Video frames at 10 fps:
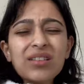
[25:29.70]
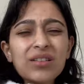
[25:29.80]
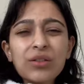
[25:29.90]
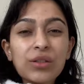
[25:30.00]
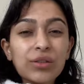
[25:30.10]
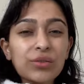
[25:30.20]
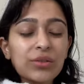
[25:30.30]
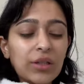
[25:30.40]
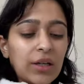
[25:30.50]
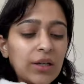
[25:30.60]

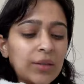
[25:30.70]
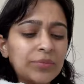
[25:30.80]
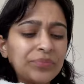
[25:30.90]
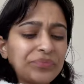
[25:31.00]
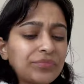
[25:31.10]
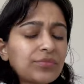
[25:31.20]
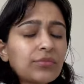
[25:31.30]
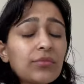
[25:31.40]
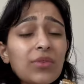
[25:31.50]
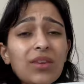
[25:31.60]
include
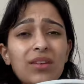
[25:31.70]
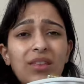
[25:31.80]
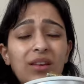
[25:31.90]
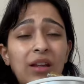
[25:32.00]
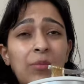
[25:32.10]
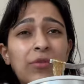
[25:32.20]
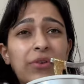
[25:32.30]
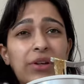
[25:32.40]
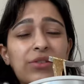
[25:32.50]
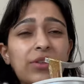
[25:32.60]
the name of the
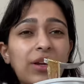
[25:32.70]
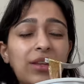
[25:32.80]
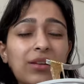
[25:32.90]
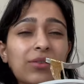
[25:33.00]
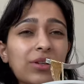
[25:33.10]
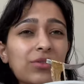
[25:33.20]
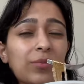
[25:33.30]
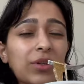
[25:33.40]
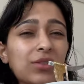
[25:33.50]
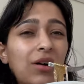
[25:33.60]
restaurant, the Indian restaurant,
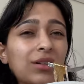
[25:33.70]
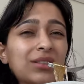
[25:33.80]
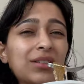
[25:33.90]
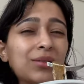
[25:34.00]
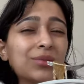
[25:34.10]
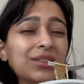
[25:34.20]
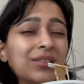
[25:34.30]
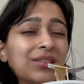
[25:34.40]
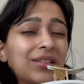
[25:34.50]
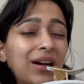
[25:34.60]
because honestly it
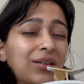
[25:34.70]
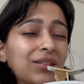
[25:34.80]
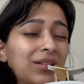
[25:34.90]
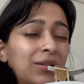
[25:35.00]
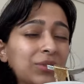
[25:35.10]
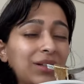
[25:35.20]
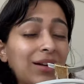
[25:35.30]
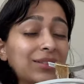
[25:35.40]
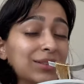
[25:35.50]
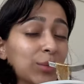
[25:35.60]
wasn't that good and it was kind
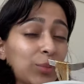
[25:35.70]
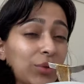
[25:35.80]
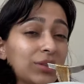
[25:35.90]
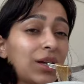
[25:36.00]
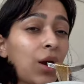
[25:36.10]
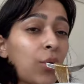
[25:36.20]
of disappointing.